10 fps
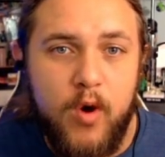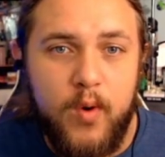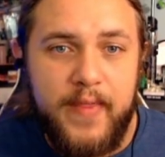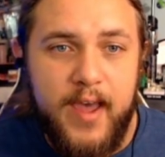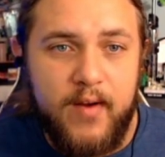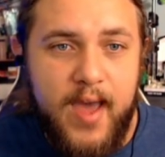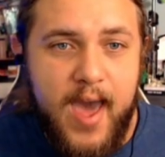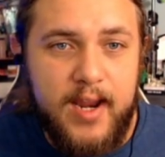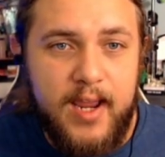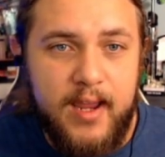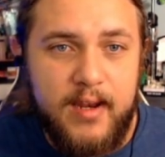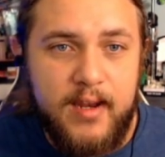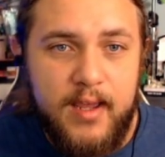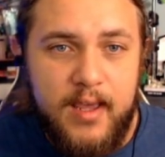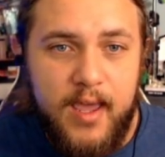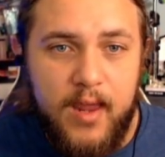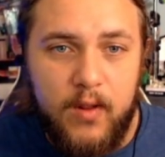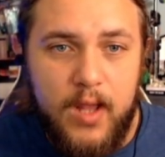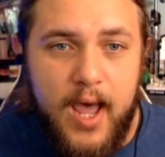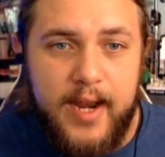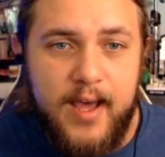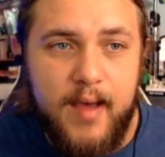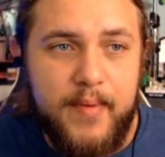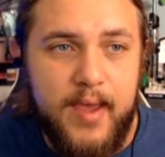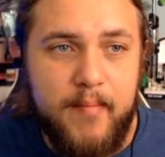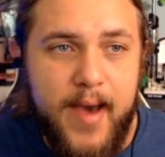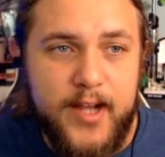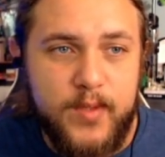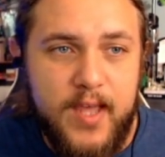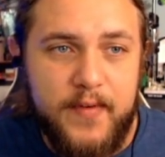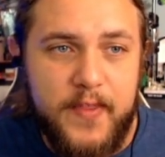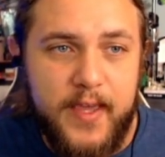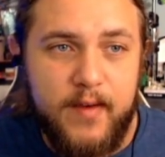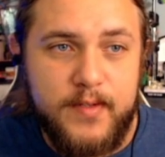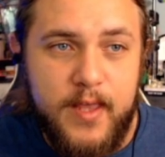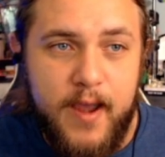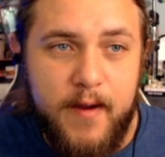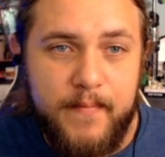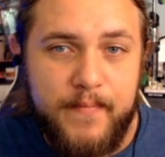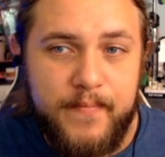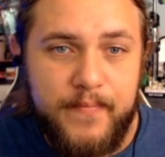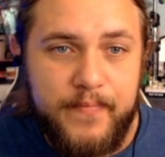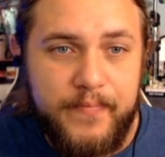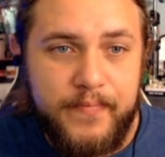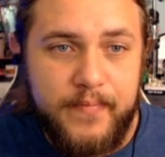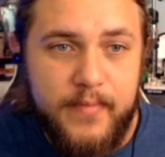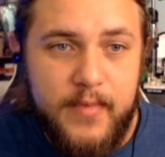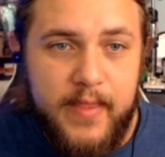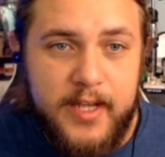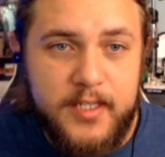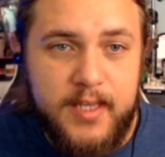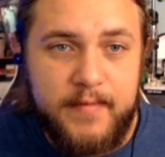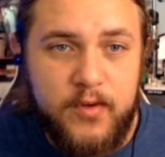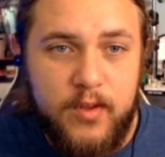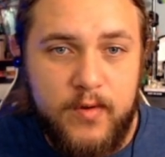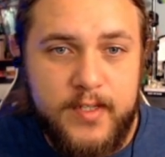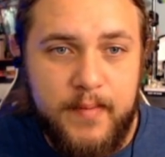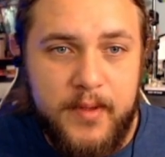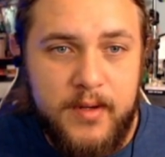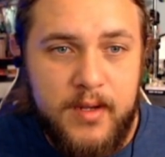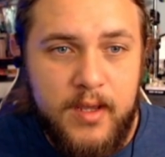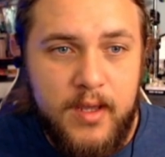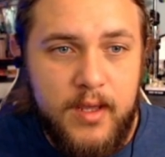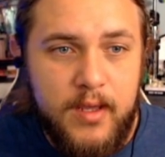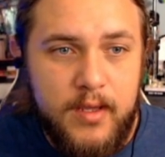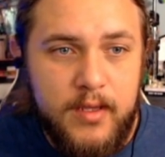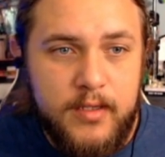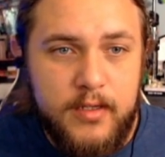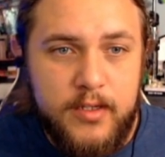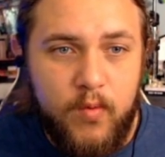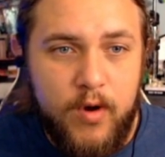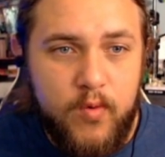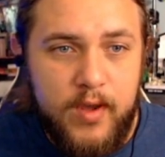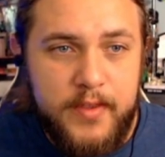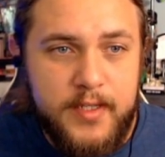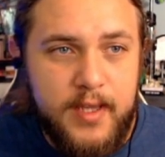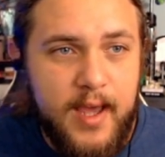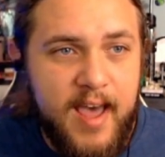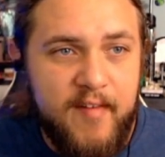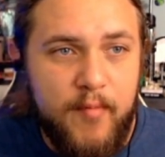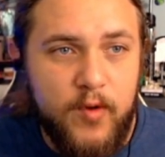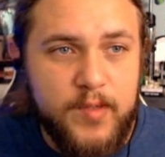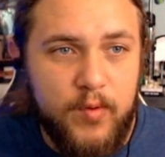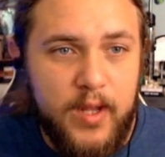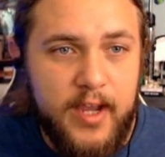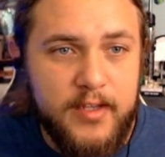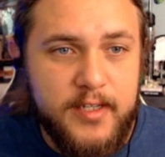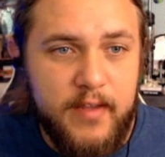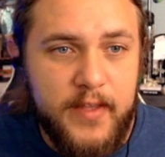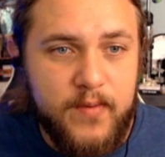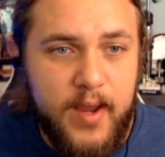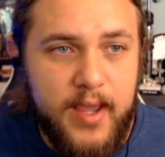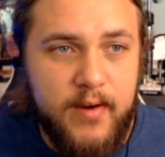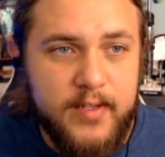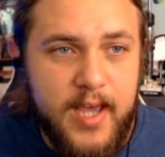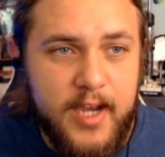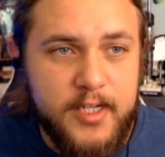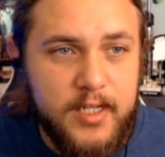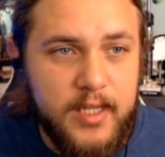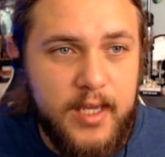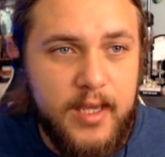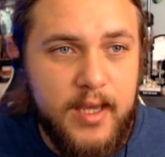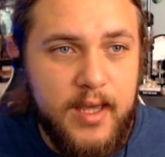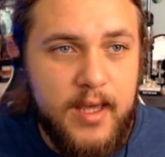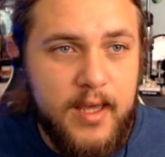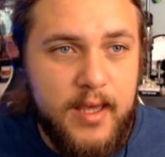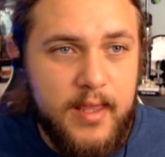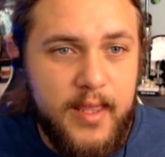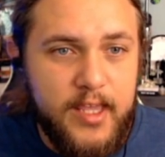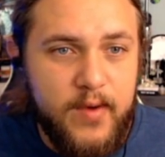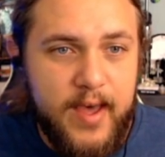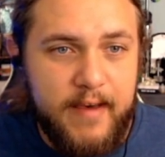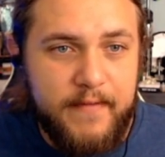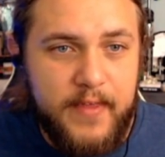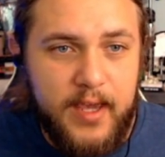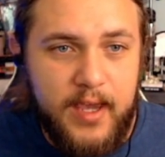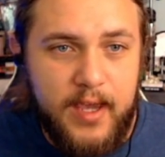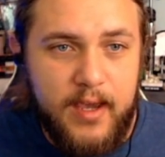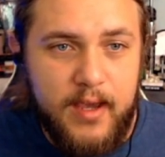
in there and add it in, it'll line up and match with everything else there. That just gives you a little something to work with. See, I have multiple layers here. This right here is actually, then you have the